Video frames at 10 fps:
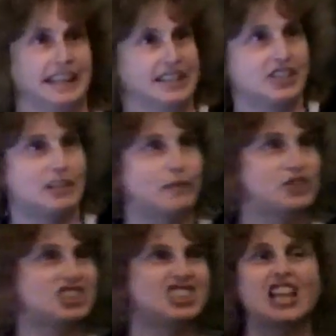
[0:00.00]
list of
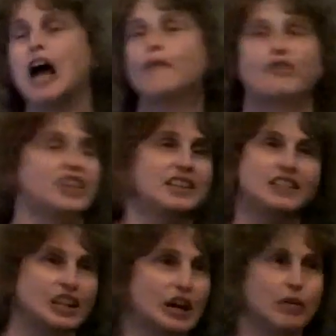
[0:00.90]
stuff
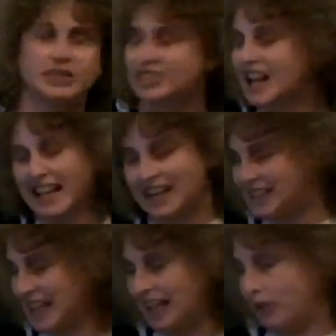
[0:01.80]
that you know does not get
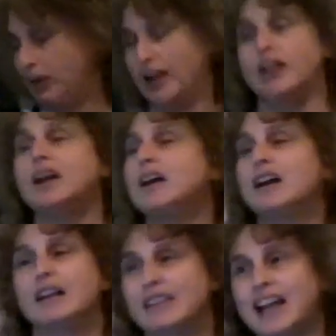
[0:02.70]
us anywhere.
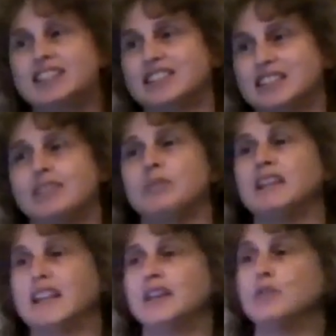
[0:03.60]
That's we
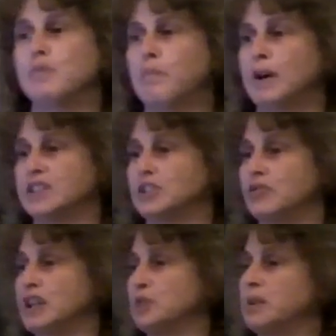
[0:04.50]
need a new Boston
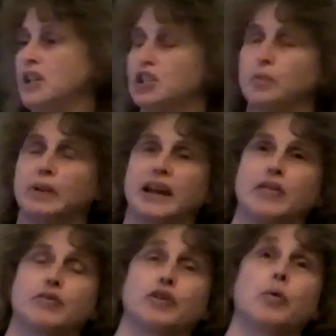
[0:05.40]
Transportation
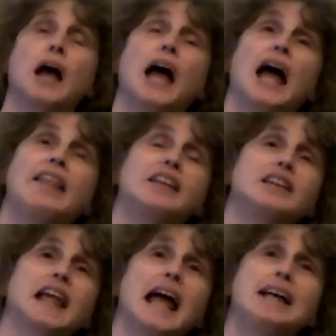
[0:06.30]
Plan Review. And then
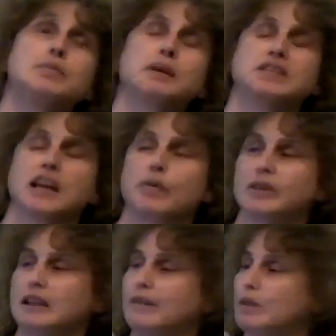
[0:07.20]
the last piece I
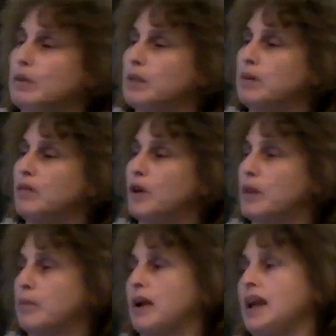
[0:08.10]
will leave you with before
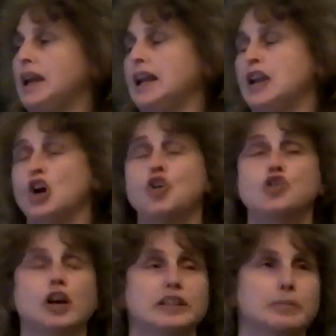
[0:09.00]
the break, and I know you
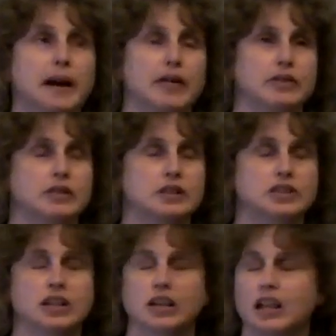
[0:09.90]
talked about the